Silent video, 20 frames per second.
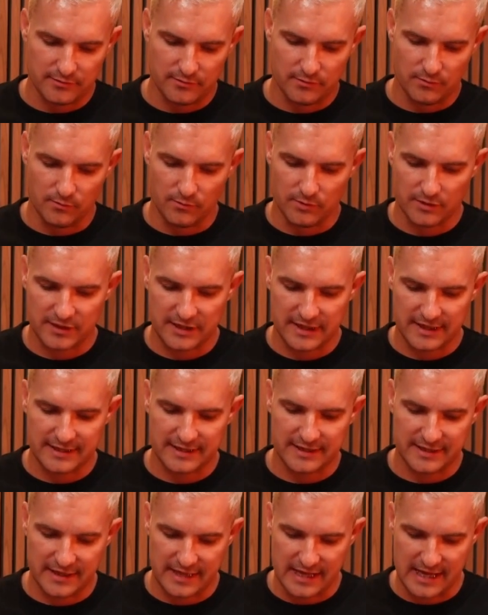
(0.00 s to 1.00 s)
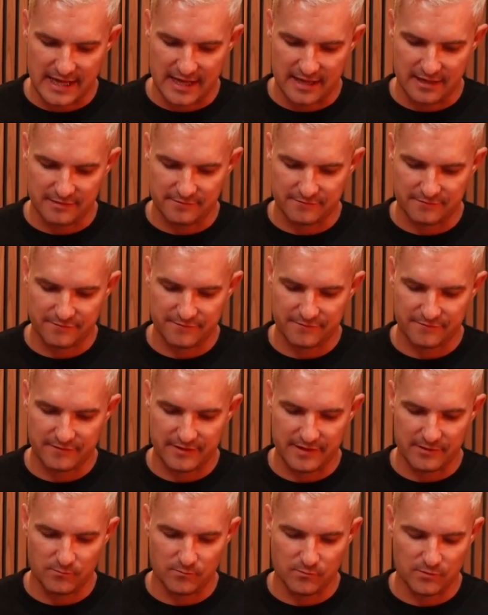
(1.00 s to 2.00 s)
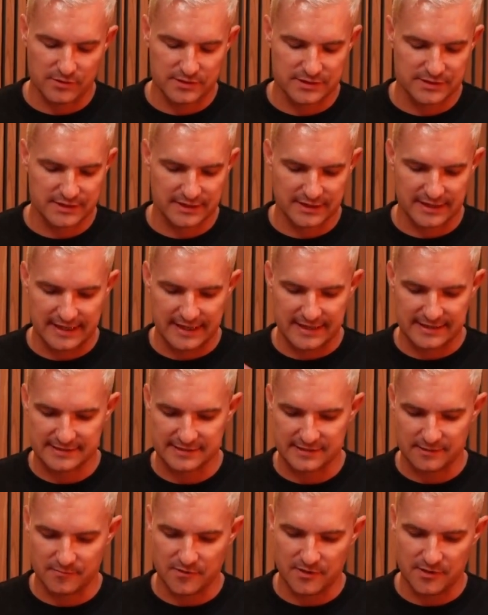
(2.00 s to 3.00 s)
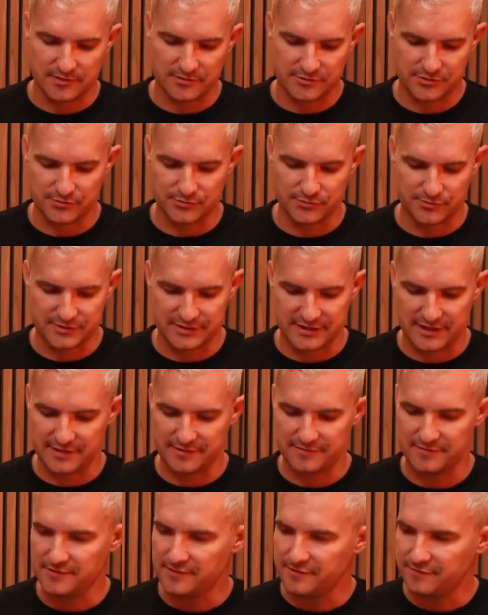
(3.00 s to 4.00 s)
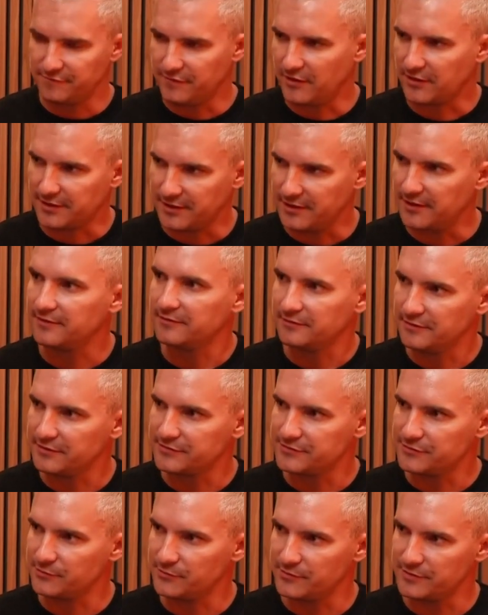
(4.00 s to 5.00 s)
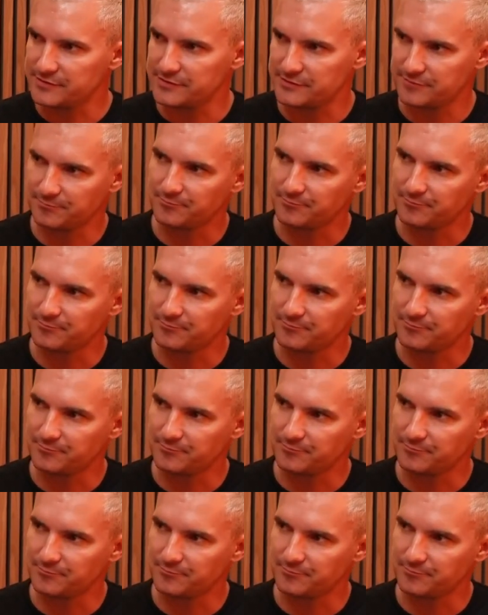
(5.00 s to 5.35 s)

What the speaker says: What do they need to have? And what is going to get someone to say, fuck yeah, let's do this?